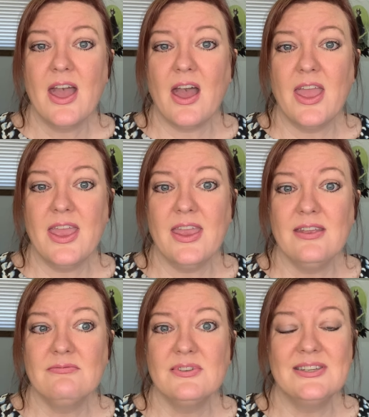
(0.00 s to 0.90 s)

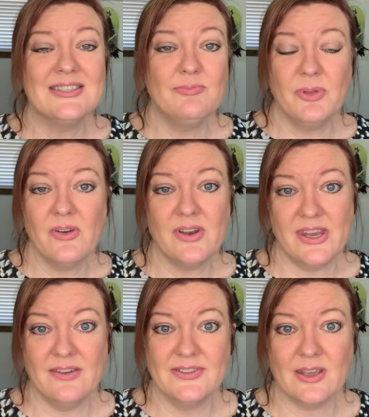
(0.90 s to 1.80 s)
a
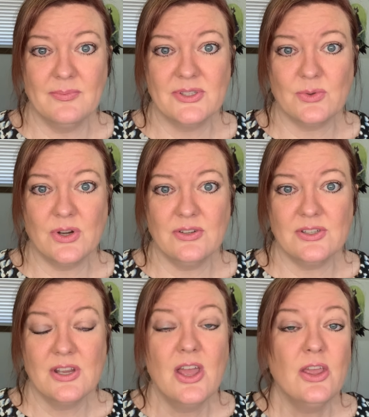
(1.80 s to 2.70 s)
disability of some sort.
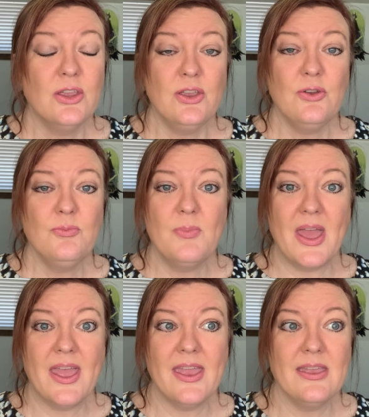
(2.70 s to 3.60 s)
You
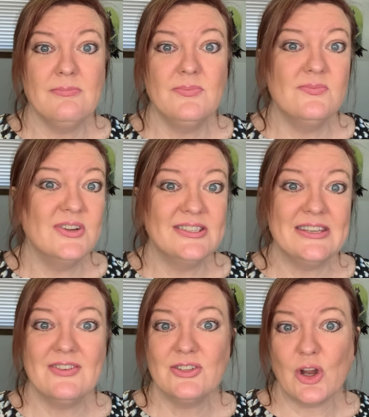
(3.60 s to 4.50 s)
may
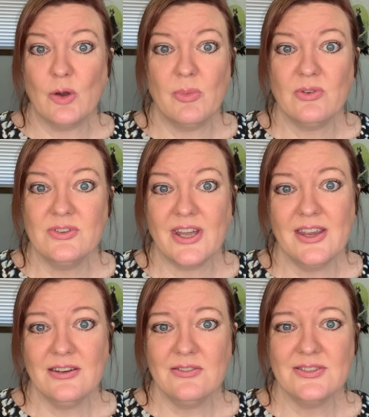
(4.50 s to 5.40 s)
receive a terminal
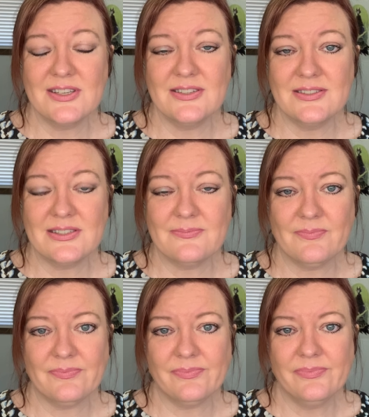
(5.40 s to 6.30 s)
diagnosis.
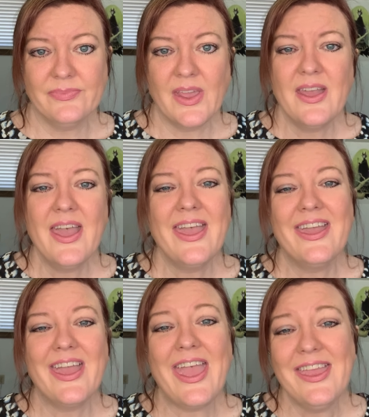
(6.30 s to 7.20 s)

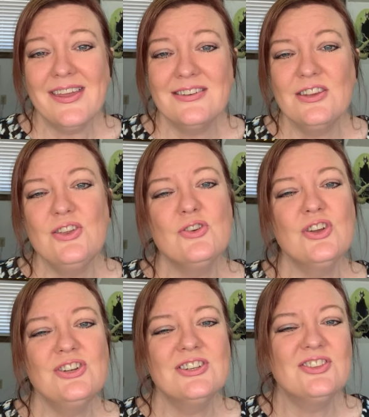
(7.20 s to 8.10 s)
And you
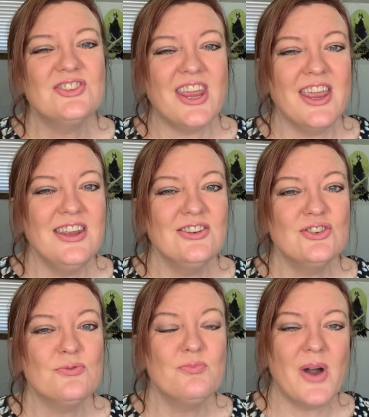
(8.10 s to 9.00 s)
could just change
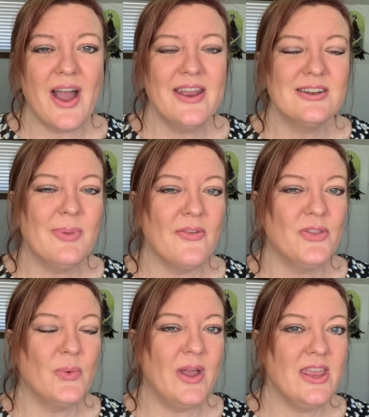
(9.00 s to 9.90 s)
your mind about
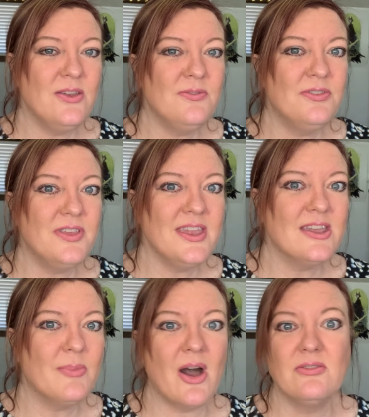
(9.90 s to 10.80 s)
the way you think
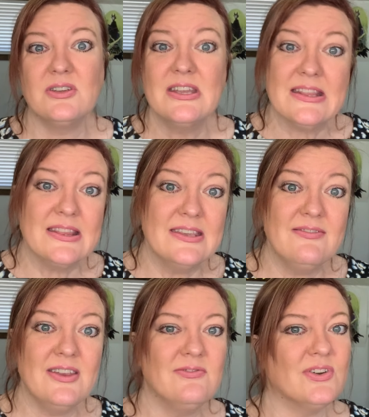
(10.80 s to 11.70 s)
about
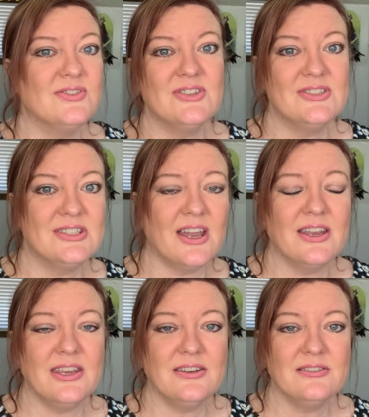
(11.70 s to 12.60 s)
living versus
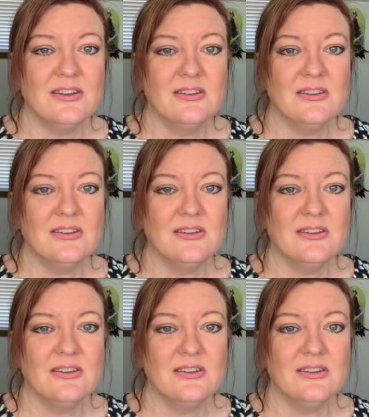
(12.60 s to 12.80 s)
dying.